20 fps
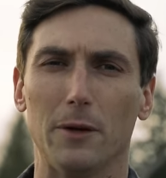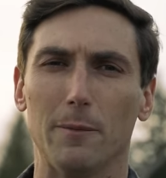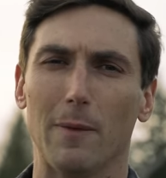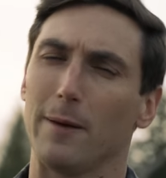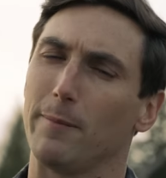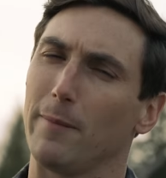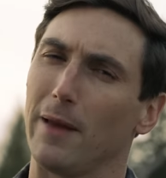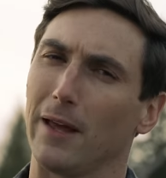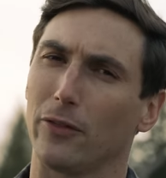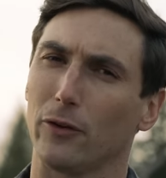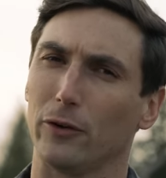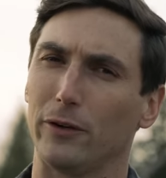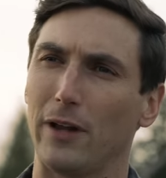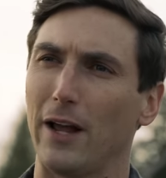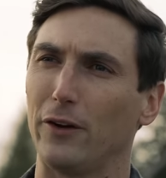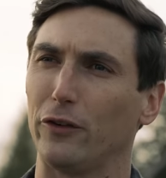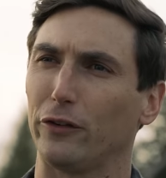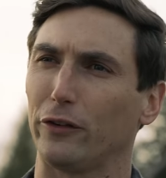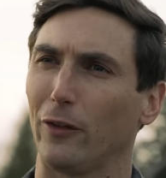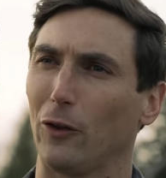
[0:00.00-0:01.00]
You might make their
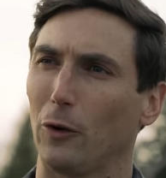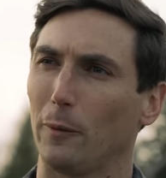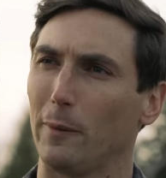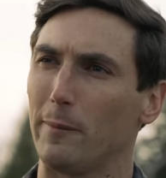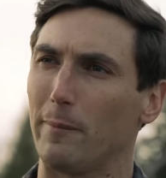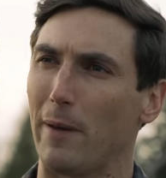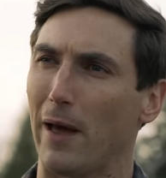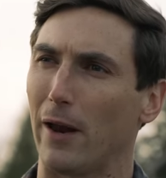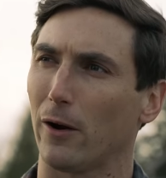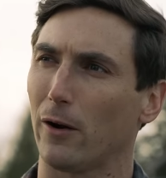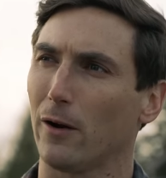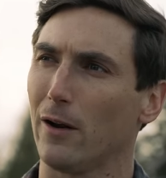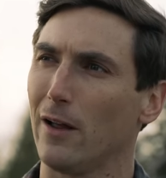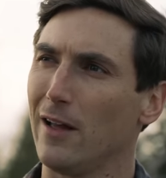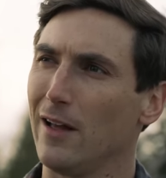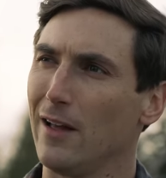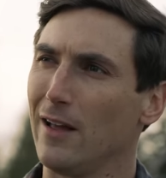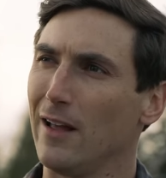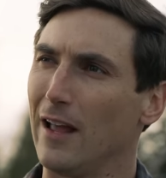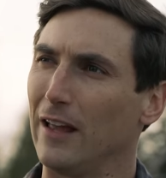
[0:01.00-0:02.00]
day just a little bit better,
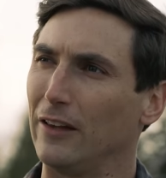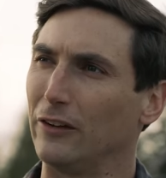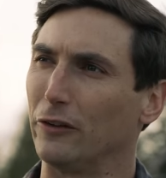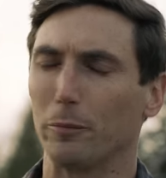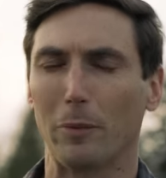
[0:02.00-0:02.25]
and